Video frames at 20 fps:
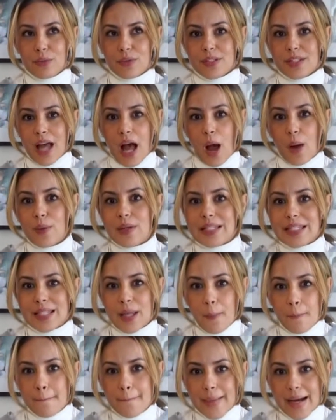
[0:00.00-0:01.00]
was always
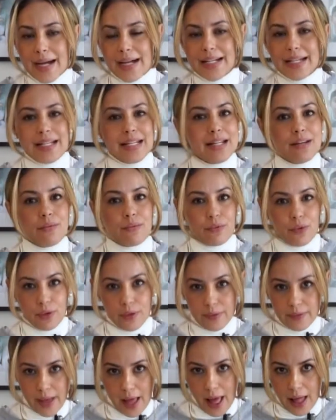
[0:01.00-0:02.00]
somebody in
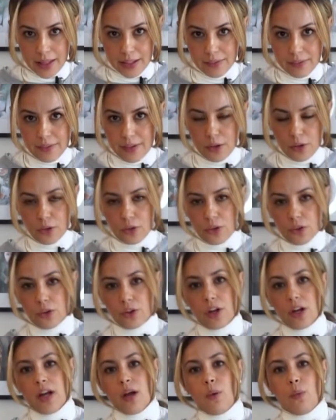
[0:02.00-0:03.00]
front of the elevator